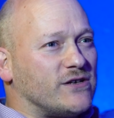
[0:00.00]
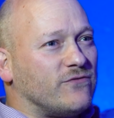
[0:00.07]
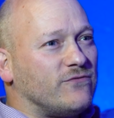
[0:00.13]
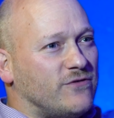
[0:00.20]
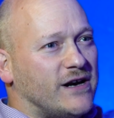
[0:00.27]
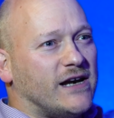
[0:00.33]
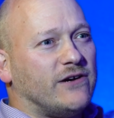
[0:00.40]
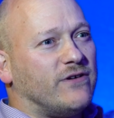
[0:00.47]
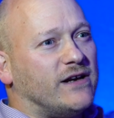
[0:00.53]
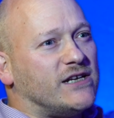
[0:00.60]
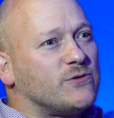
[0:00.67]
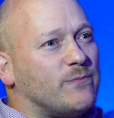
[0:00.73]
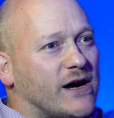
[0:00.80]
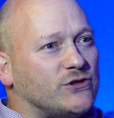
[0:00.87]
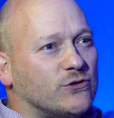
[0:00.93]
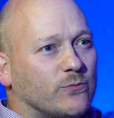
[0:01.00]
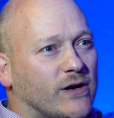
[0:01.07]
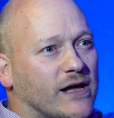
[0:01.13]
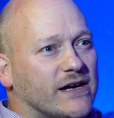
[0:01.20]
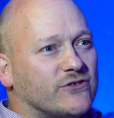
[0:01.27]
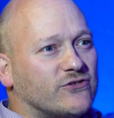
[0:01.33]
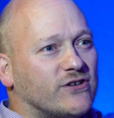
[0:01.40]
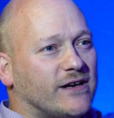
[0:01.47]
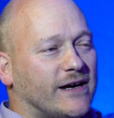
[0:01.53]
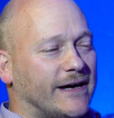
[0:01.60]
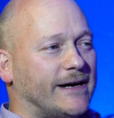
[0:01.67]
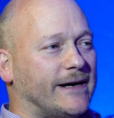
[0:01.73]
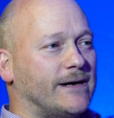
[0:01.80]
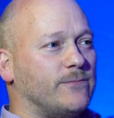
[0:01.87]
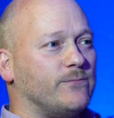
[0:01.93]
is a really, really special place.
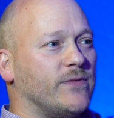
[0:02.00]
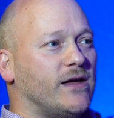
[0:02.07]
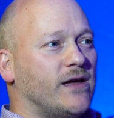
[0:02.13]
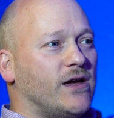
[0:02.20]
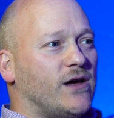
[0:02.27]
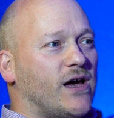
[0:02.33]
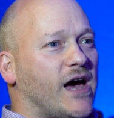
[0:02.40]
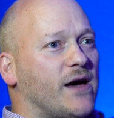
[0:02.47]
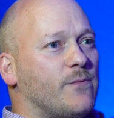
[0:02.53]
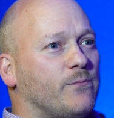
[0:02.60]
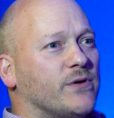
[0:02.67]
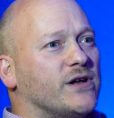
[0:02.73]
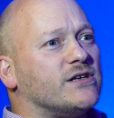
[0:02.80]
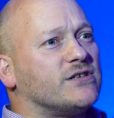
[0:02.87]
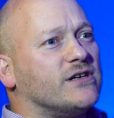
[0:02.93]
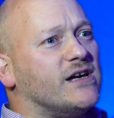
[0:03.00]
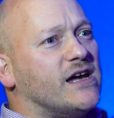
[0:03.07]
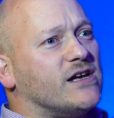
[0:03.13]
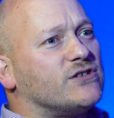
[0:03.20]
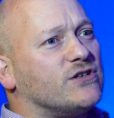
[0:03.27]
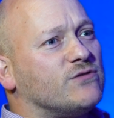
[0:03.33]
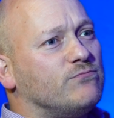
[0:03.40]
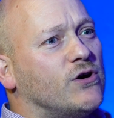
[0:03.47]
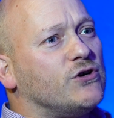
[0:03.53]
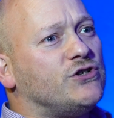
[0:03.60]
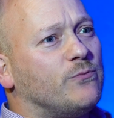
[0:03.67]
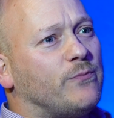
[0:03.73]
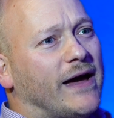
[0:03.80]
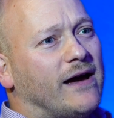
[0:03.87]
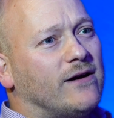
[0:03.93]
But it's as much
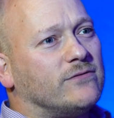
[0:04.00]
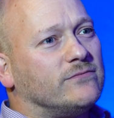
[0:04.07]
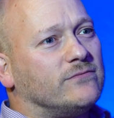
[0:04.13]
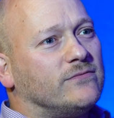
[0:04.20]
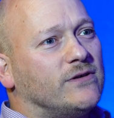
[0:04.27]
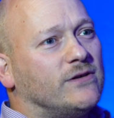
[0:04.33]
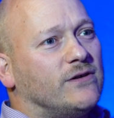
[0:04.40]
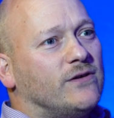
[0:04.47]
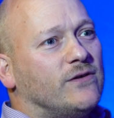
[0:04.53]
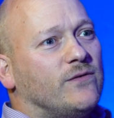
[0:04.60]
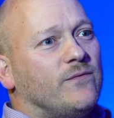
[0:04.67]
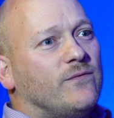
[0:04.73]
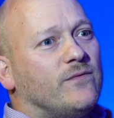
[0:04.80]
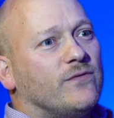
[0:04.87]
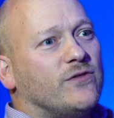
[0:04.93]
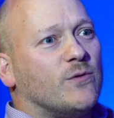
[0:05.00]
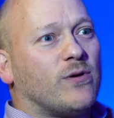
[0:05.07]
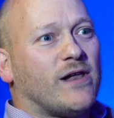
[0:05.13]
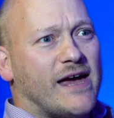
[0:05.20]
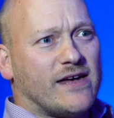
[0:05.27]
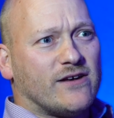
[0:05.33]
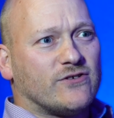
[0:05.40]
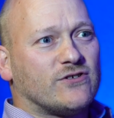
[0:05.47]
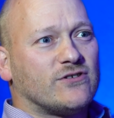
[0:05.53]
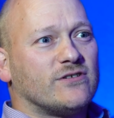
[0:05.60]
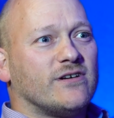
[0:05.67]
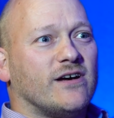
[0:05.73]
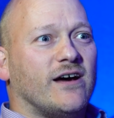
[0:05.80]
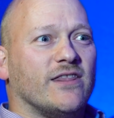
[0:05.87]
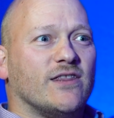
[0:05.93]
about the players
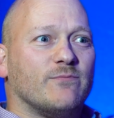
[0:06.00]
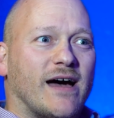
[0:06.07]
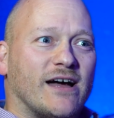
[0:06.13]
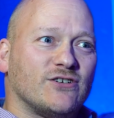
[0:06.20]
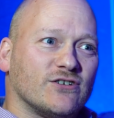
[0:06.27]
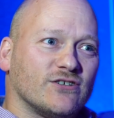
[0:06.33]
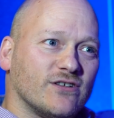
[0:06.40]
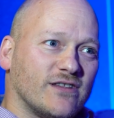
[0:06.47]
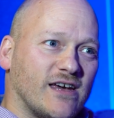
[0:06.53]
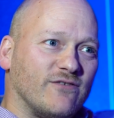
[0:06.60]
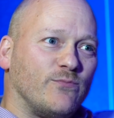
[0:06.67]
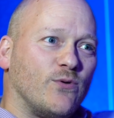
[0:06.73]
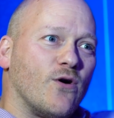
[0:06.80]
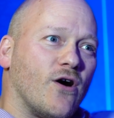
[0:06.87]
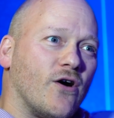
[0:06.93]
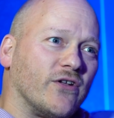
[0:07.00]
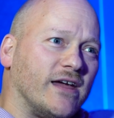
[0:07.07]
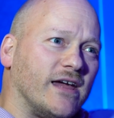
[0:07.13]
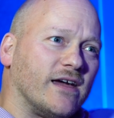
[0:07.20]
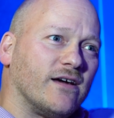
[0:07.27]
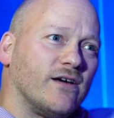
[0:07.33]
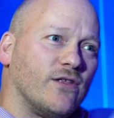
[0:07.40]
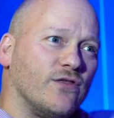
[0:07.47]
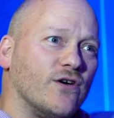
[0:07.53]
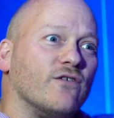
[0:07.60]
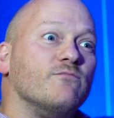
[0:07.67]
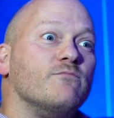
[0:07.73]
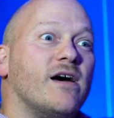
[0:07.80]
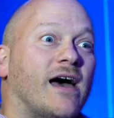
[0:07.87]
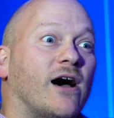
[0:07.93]
and the matches that they've put on here that
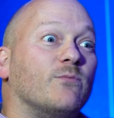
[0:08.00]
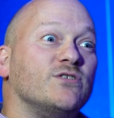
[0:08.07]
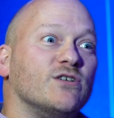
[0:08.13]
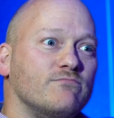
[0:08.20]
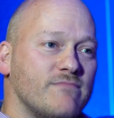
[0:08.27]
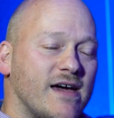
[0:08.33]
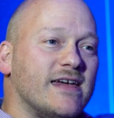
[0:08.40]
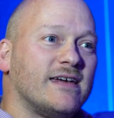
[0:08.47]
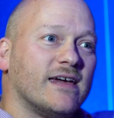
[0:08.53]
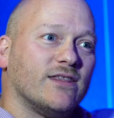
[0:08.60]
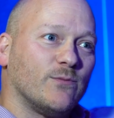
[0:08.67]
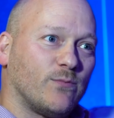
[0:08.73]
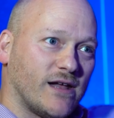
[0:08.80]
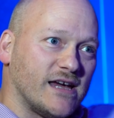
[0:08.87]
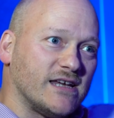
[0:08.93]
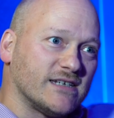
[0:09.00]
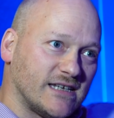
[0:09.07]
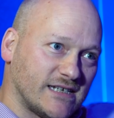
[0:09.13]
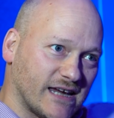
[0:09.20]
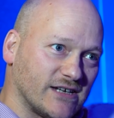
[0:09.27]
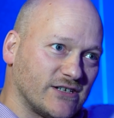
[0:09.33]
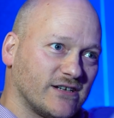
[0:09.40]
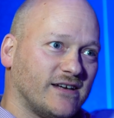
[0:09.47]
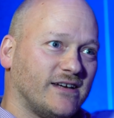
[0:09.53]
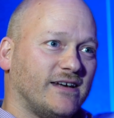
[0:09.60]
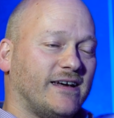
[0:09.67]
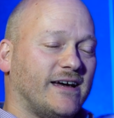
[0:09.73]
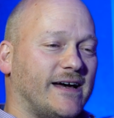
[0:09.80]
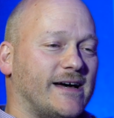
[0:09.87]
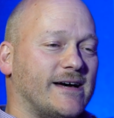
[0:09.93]
have helped to make it the place it is.
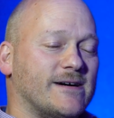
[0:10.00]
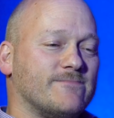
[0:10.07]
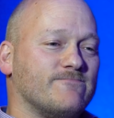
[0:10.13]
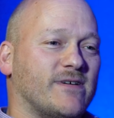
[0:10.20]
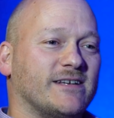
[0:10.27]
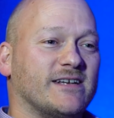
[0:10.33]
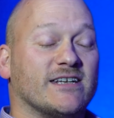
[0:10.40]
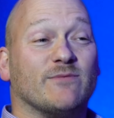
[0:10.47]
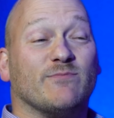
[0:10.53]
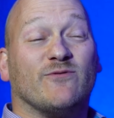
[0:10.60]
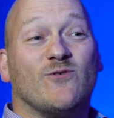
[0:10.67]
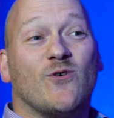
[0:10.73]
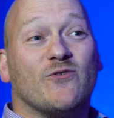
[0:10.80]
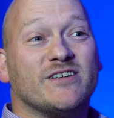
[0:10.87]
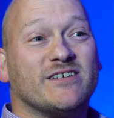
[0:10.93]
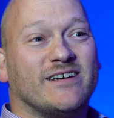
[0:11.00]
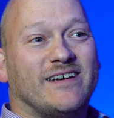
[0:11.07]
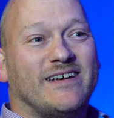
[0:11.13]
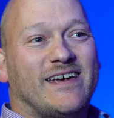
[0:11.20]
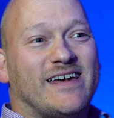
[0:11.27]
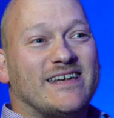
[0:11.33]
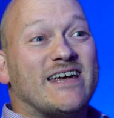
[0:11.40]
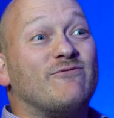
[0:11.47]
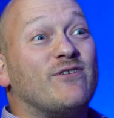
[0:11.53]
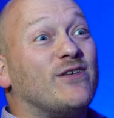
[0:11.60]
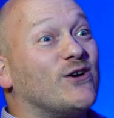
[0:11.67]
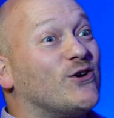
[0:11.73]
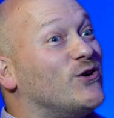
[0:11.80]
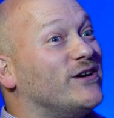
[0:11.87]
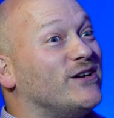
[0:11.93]
As I said before, it's
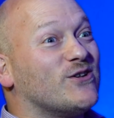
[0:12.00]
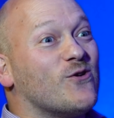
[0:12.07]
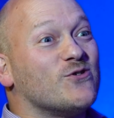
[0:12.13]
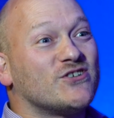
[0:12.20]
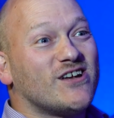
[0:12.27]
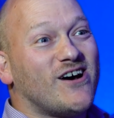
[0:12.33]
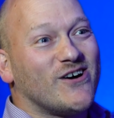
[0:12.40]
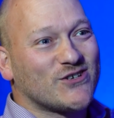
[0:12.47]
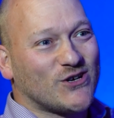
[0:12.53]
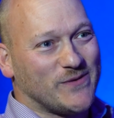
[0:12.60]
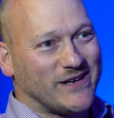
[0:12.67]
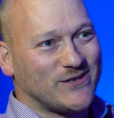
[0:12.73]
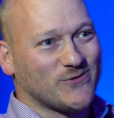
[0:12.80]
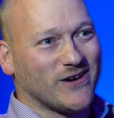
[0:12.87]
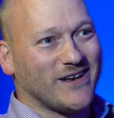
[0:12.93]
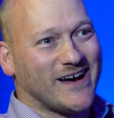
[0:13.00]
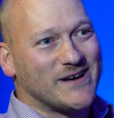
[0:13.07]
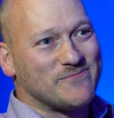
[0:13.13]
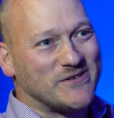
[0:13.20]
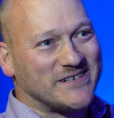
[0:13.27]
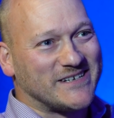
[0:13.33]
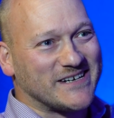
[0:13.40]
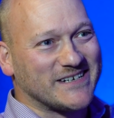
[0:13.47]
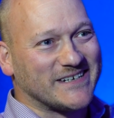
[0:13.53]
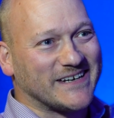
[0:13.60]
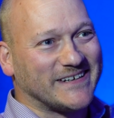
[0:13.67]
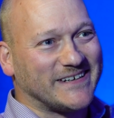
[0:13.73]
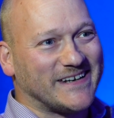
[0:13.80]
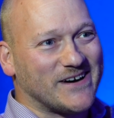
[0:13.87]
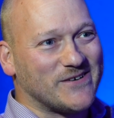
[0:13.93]
everything, it's those stars coming into alignment, isn't
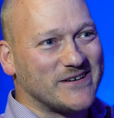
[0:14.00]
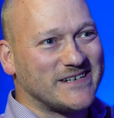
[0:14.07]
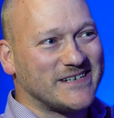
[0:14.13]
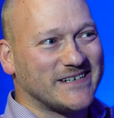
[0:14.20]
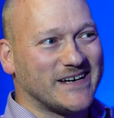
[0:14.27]
it? You know, it's